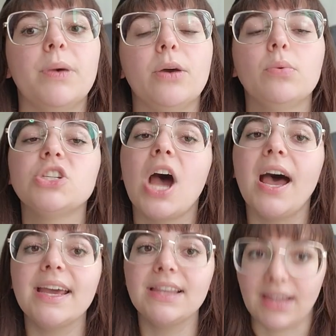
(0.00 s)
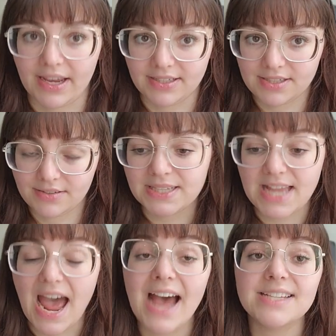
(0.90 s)
bit, which I liked because
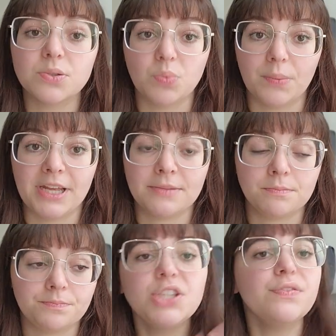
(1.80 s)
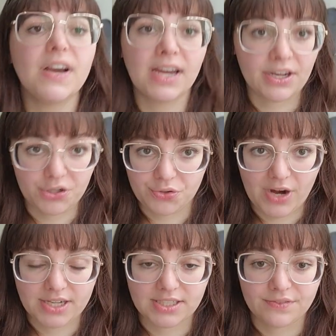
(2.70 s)
as a woman, I do find height
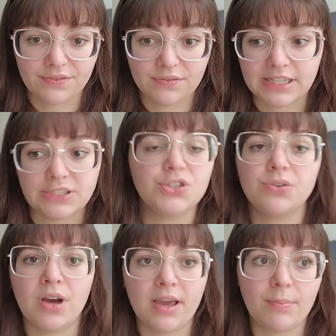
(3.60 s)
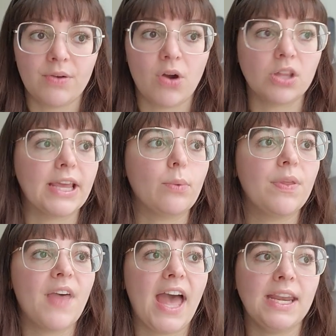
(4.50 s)
attractive. Like, do not get me wrong, like
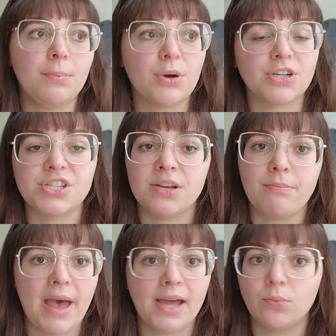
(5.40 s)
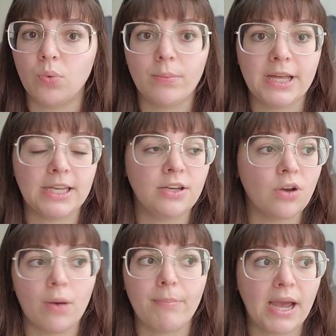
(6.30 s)
with any person, man, woman,
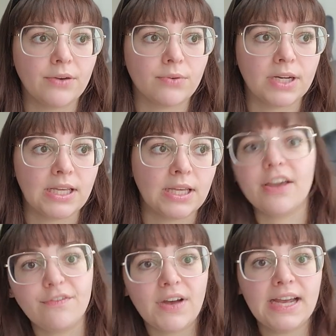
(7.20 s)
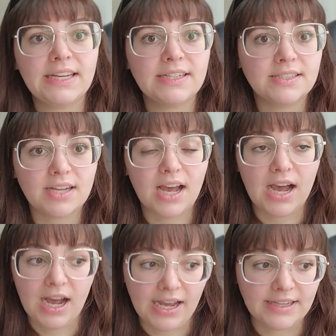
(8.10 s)
non binary, I find
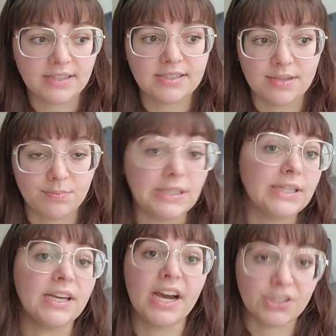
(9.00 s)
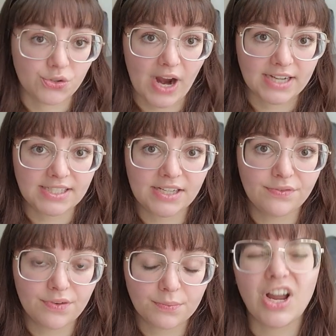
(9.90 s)
height to be attractive.
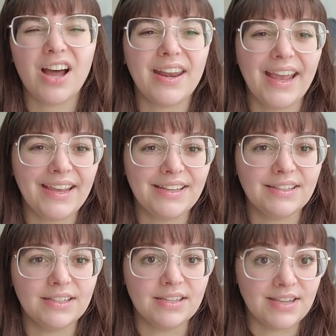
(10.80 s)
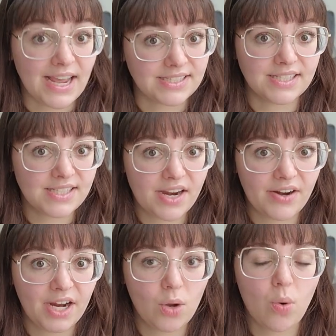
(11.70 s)
Not a
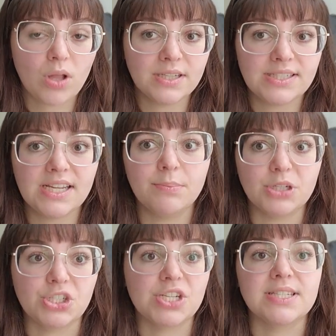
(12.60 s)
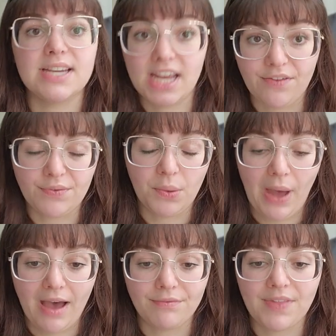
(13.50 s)
necessary quality, but just if you
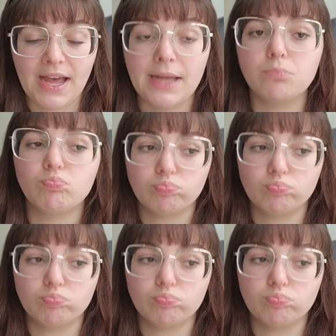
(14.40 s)
have that,